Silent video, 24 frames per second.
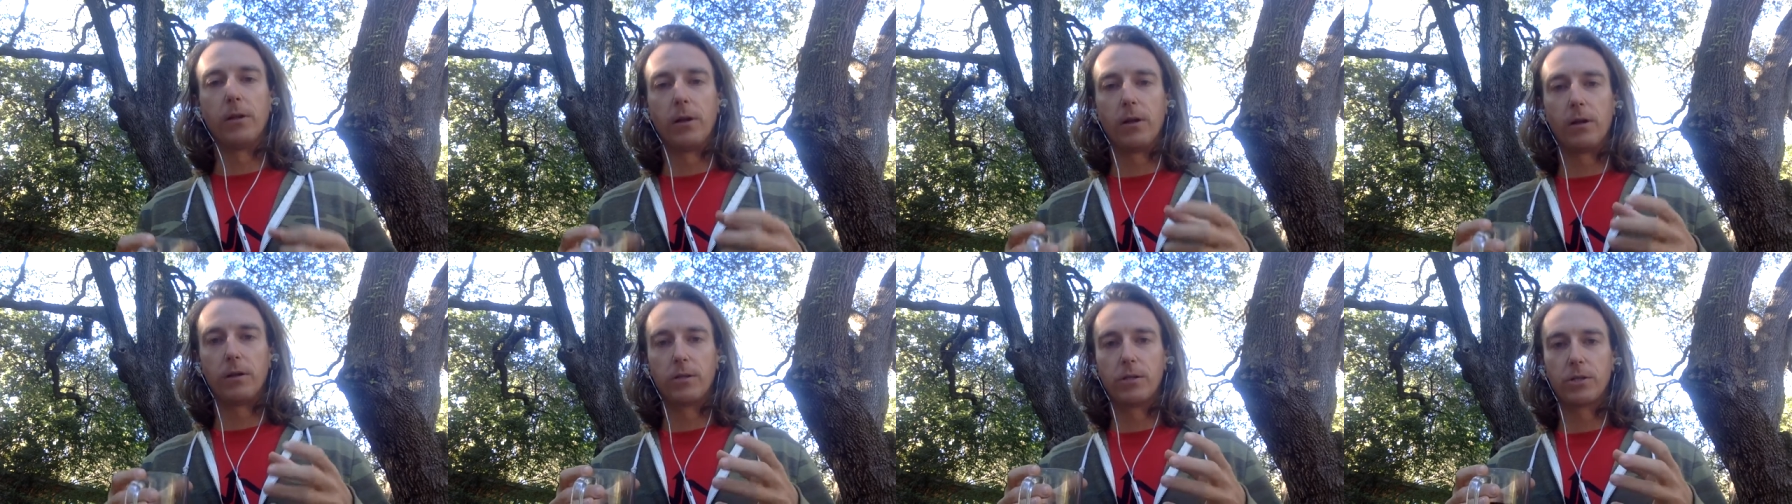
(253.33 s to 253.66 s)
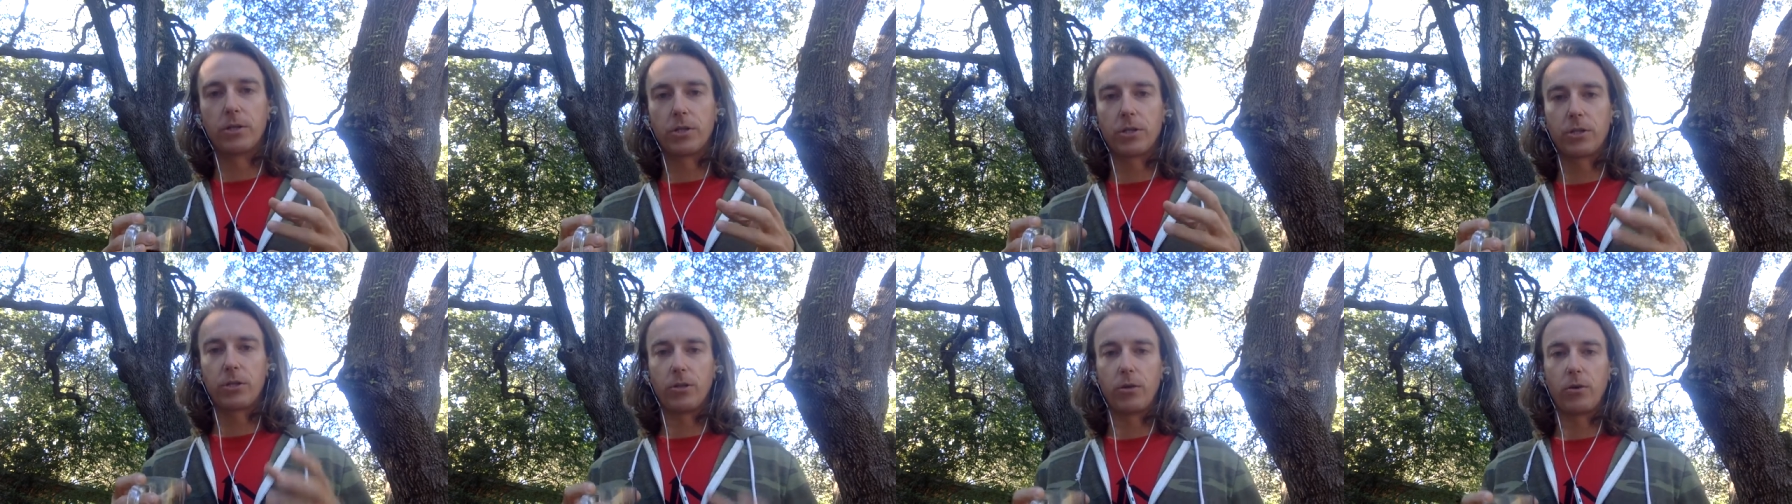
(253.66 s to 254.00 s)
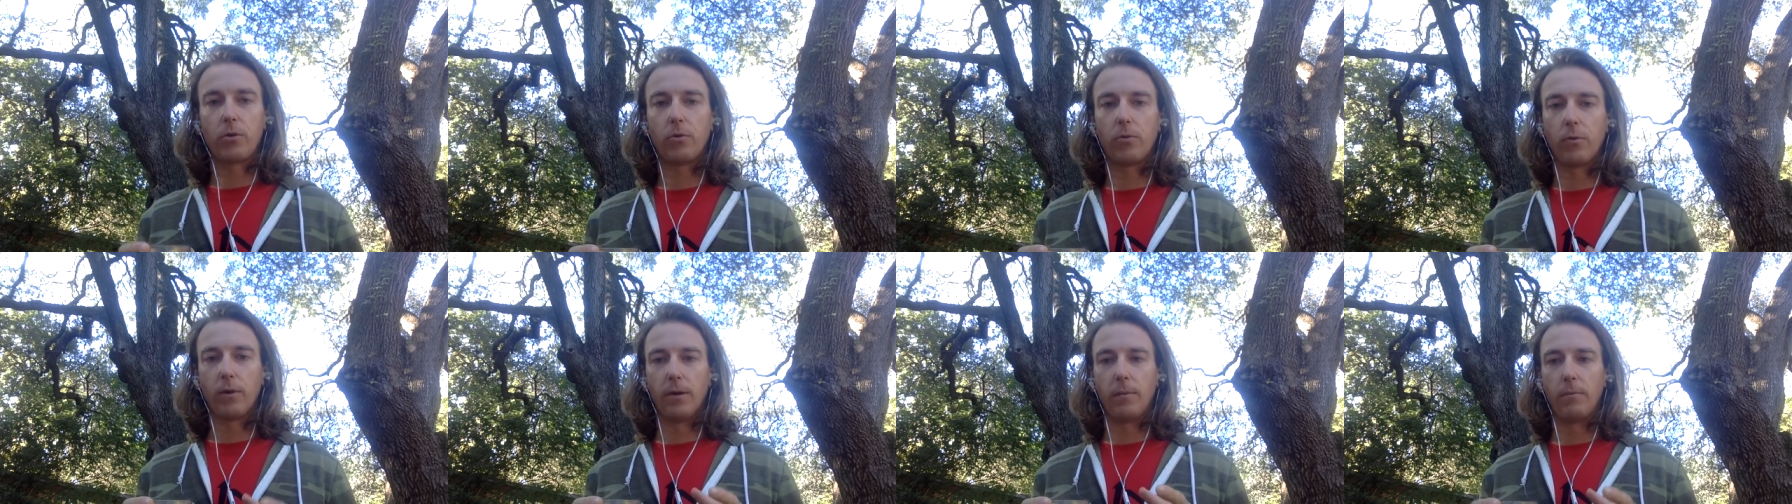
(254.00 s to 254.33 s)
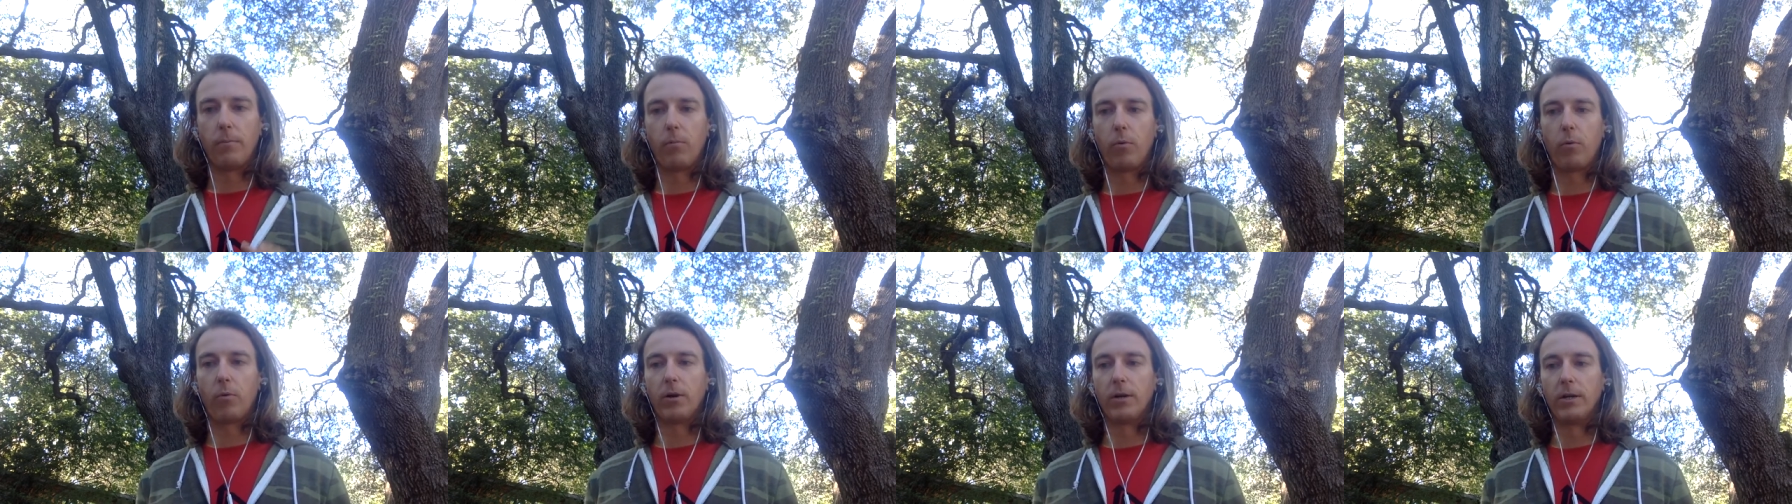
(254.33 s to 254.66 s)
are so
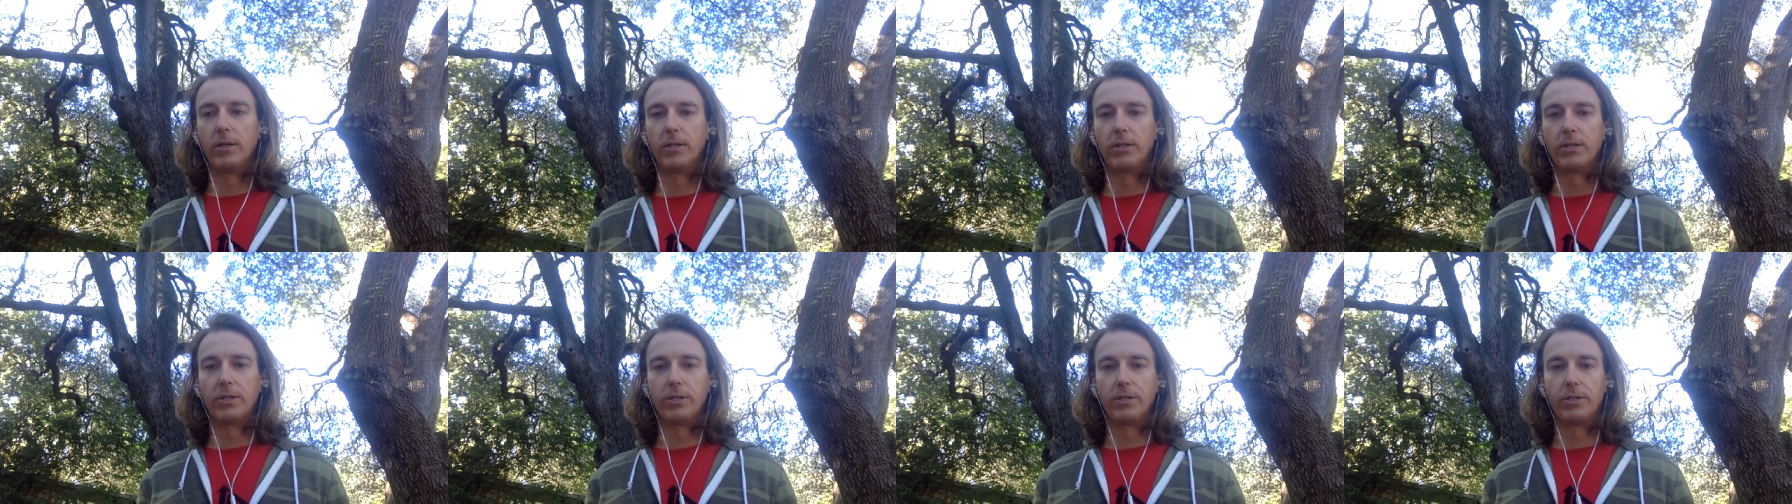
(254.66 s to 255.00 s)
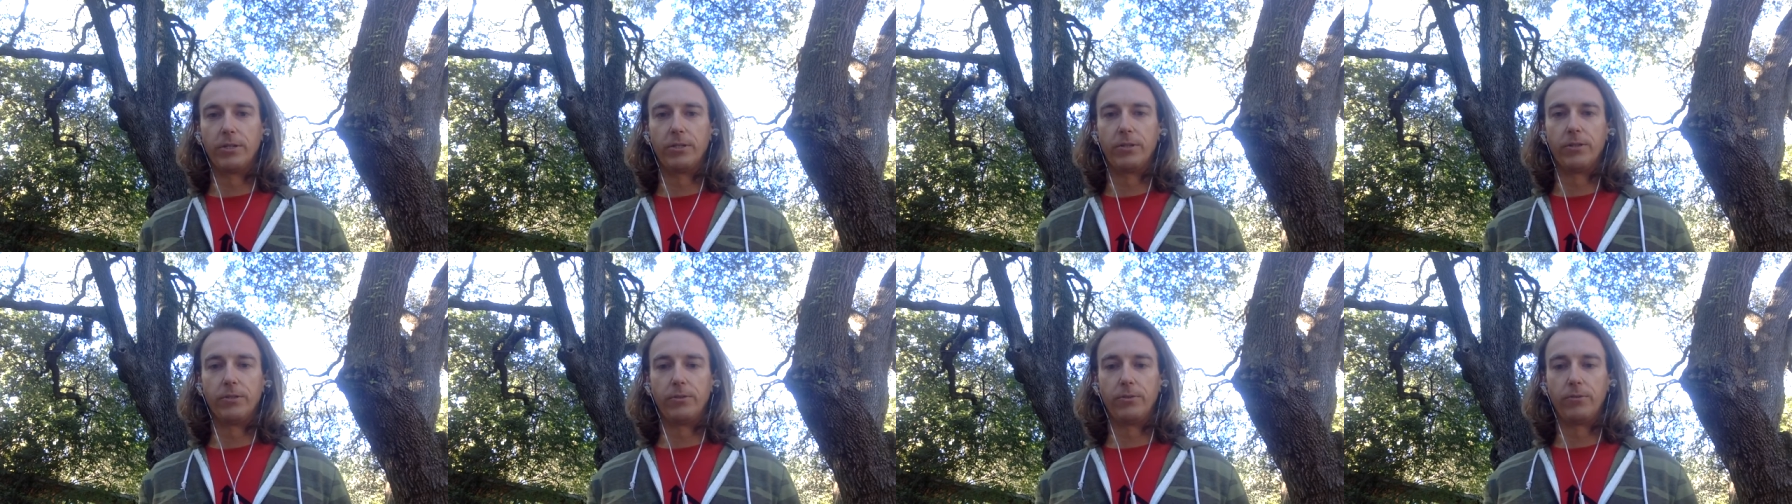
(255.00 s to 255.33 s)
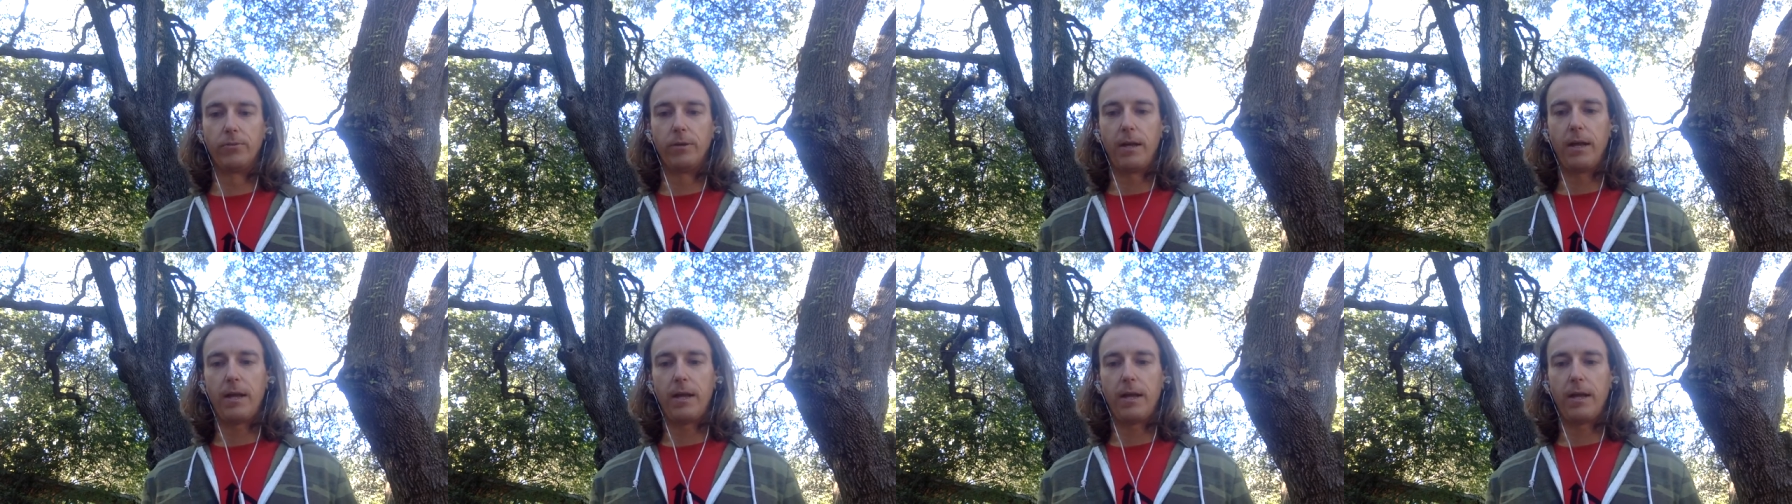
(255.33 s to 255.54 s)
important to do.